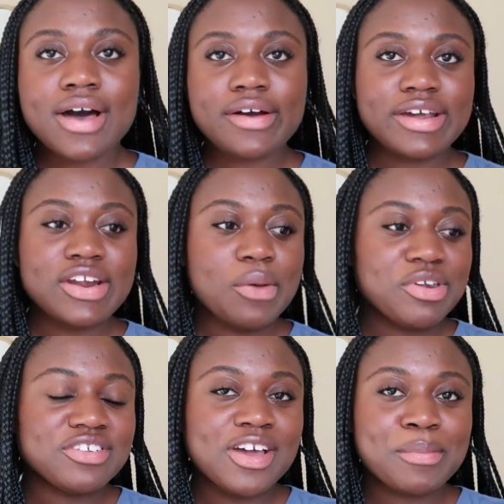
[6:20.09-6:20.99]
All right, now I'm
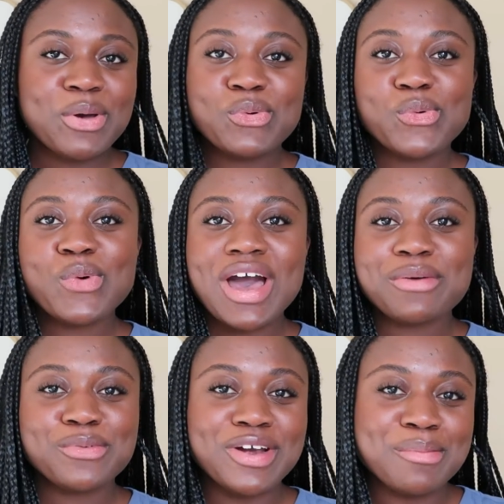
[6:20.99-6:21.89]
gonna talk about who I
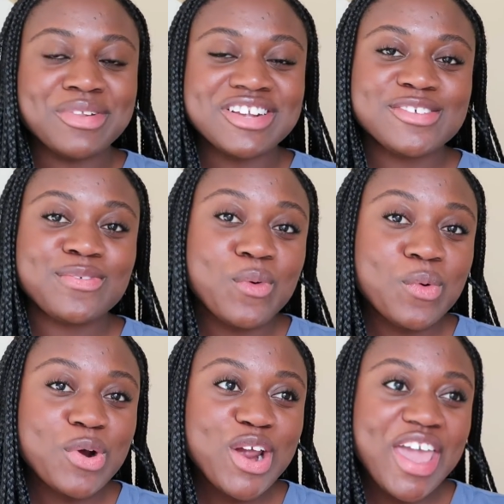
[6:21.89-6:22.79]
would recommend this
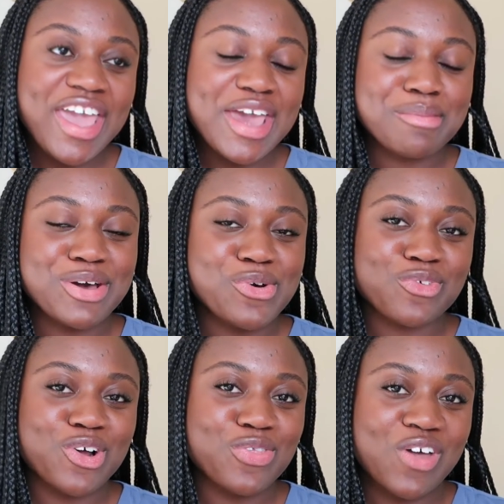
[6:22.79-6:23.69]
for and my
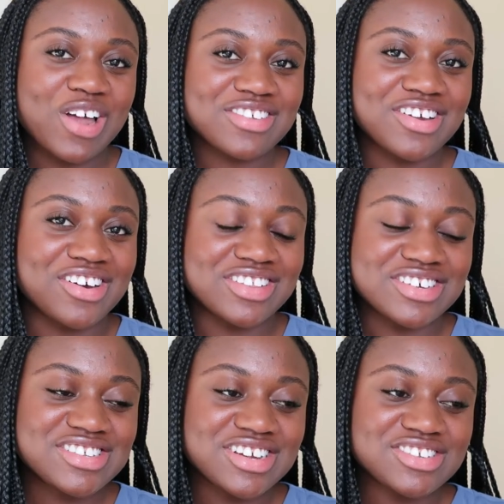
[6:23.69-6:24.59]
overall thoughts on
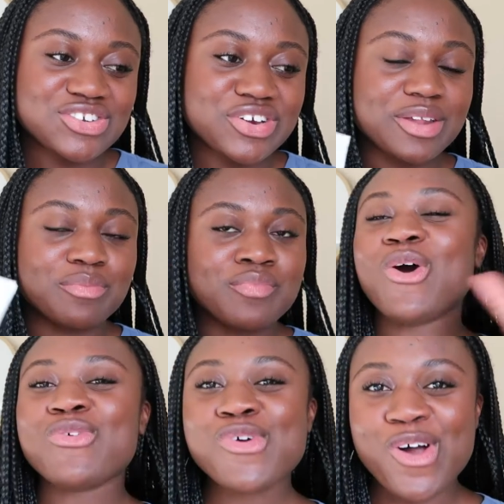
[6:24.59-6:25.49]
this sunscreen.
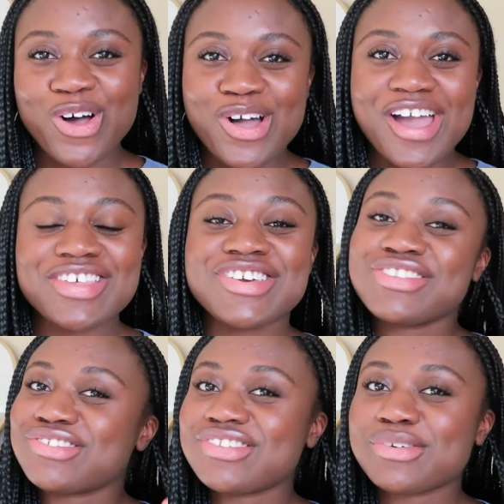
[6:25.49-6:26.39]
Overall, I think
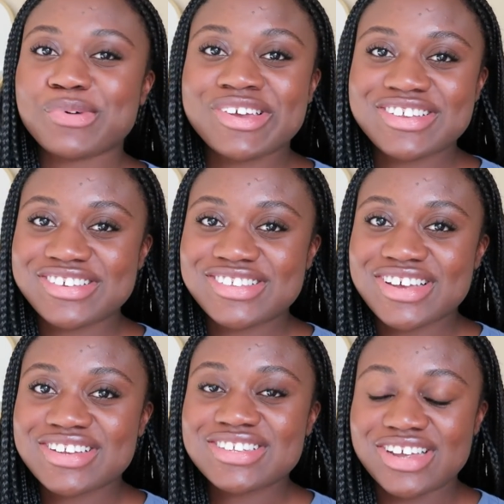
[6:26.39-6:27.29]
this is a pretty
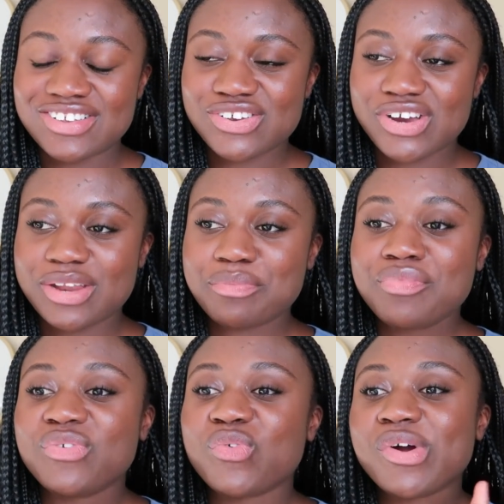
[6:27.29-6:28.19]
decent sunscreen.
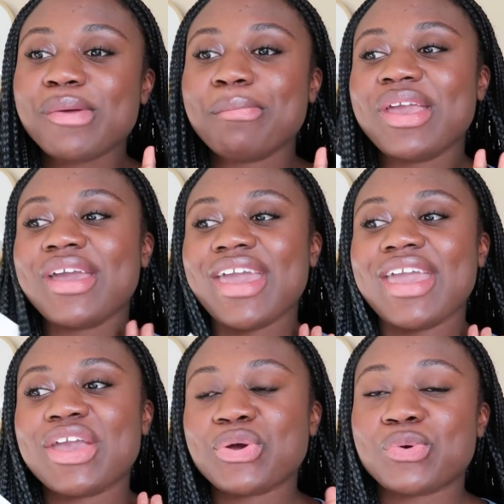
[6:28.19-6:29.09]
For it being
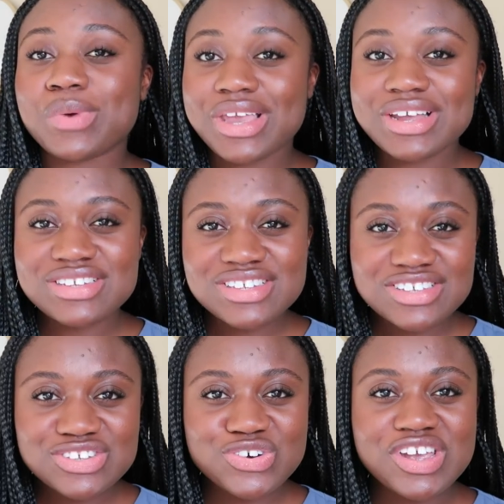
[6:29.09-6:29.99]
a Korean
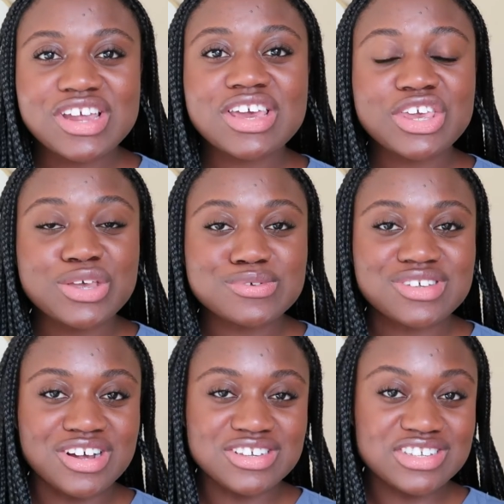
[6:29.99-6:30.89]
sunscreen
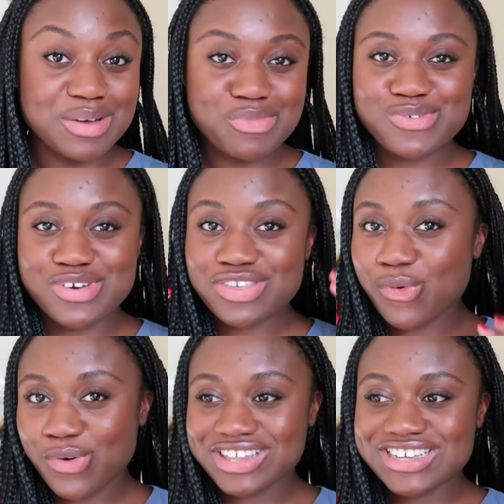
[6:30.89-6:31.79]
used on someone with
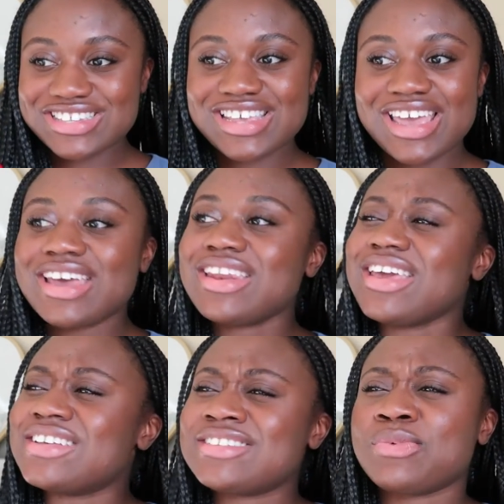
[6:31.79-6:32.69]
oily skin,
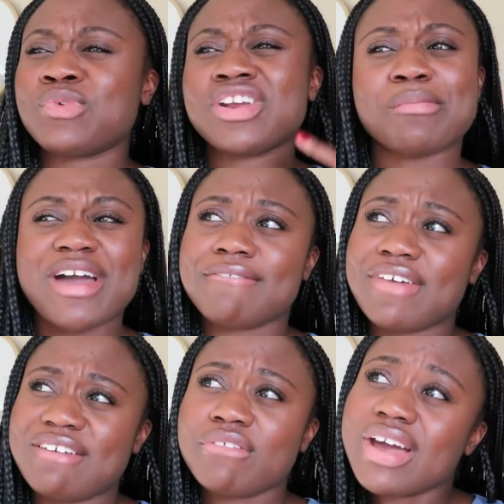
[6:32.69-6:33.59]
is it one of my
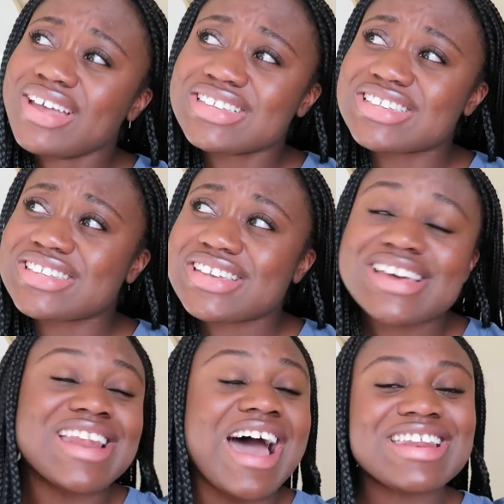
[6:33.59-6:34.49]
favorites?
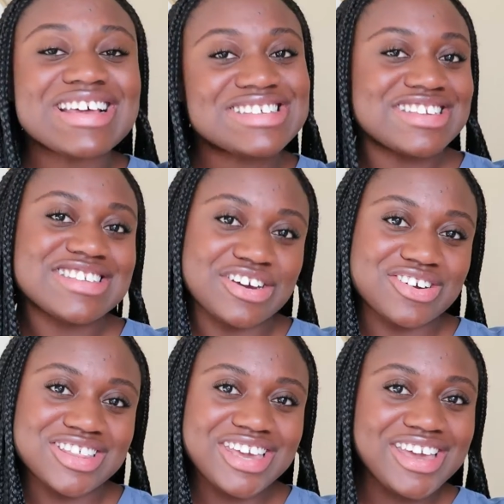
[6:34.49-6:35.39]
Not
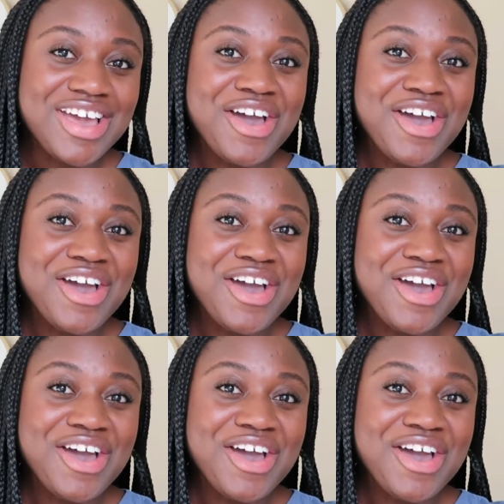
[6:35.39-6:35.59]
necessarily,